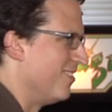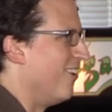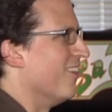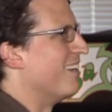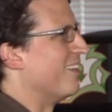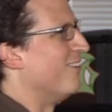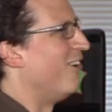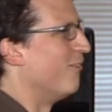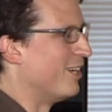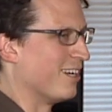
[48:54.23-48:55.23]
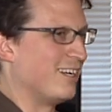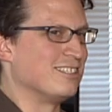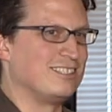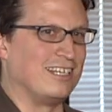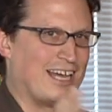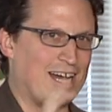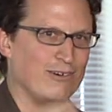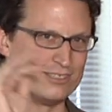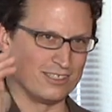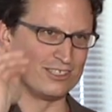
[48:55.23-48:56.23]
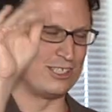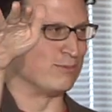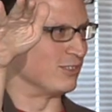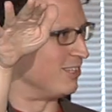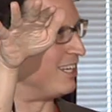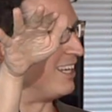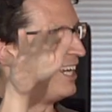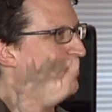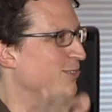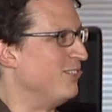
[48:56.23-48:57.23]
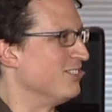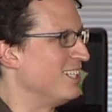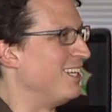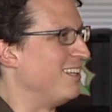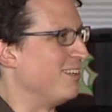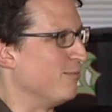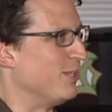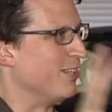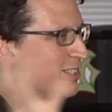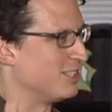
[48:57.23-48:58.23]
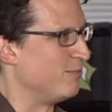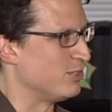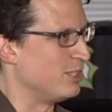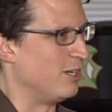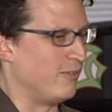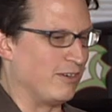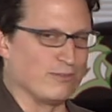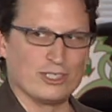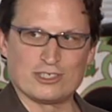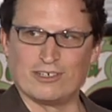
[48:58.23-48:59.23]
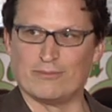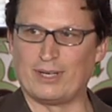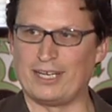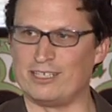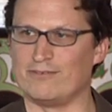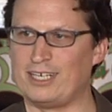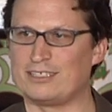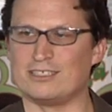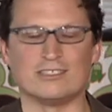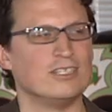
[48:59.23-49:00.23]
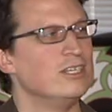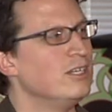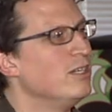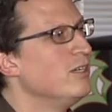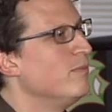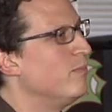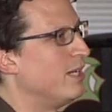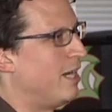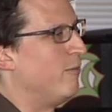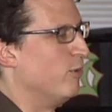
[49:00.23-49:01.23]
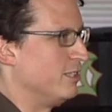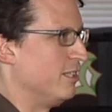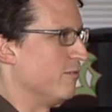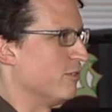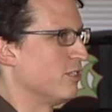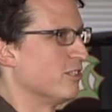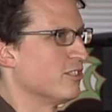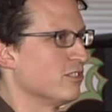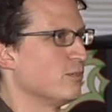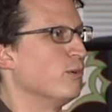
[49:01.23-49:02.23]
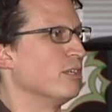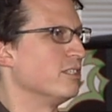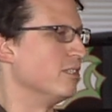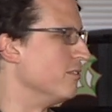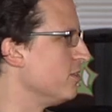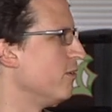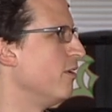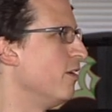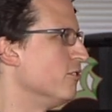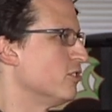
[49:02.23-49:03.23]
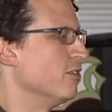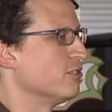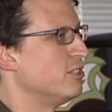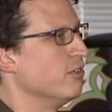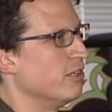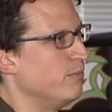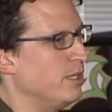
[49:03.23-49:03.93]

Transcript: All we can kind of see now is the ships are laying cables and they're building some stuff and everybody's starting to buy the devices. But what's the infrastructure to support it to? Don't know. So there's still going to